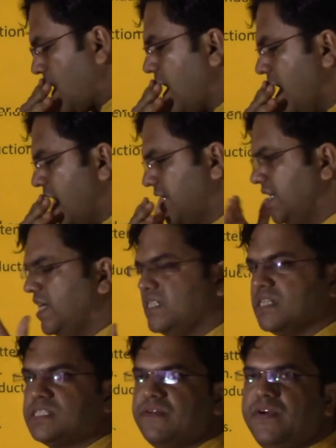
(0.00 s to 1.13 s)
acting as a
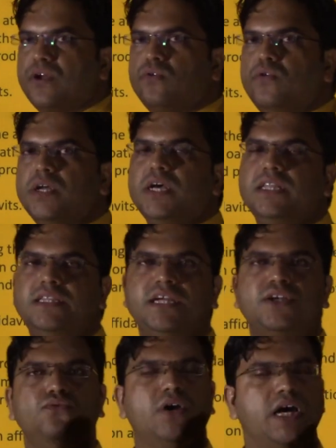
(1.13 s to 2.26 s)
civil court, they
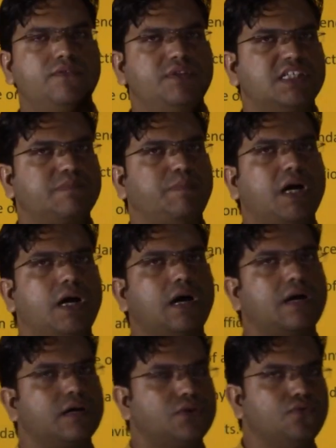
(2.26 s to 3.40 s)
do have this
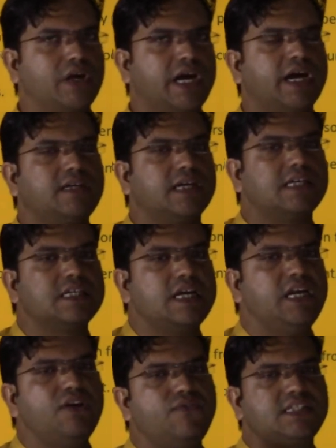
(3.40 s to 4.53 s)
power to act as an
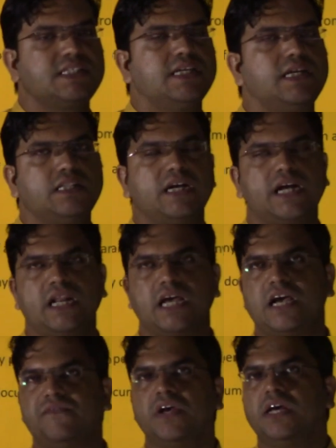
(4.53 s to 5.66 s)
investigate. They can
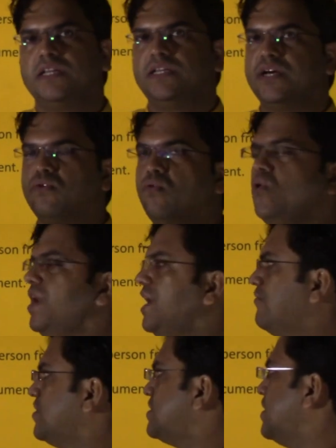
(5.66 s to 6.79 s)
have their own
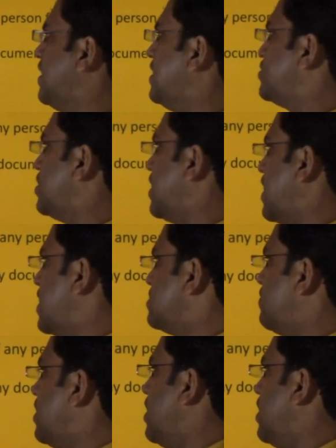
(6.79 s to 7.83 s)
investigation as well,